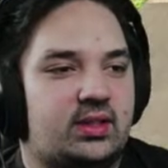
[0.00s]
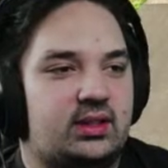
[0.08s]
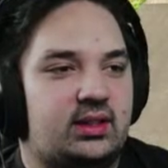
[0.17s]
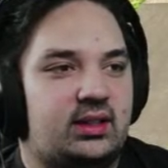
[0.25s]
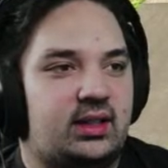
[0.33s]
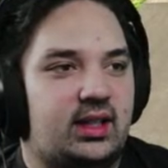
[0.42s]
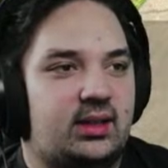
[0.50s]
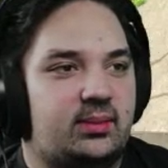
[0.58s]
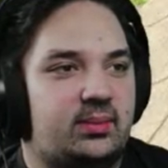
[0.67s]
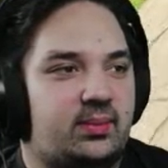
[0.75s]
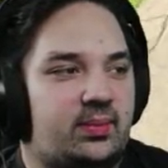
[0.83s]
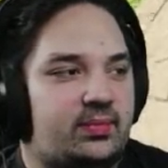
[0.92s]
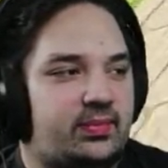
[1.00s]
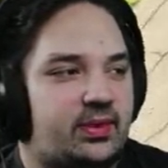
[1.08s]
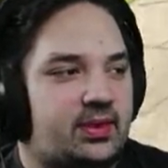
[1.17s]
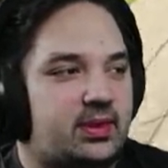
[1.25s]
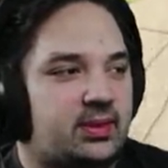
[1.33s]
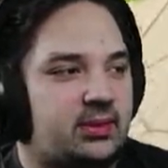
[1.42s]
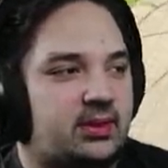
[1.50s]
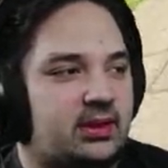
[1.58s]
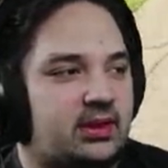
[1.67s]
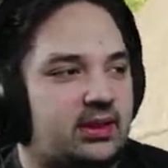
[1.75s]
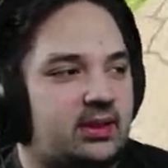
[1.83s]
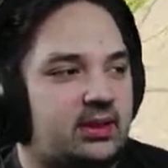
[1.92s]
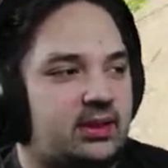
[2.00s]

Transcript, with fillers: in the lead lap? So uh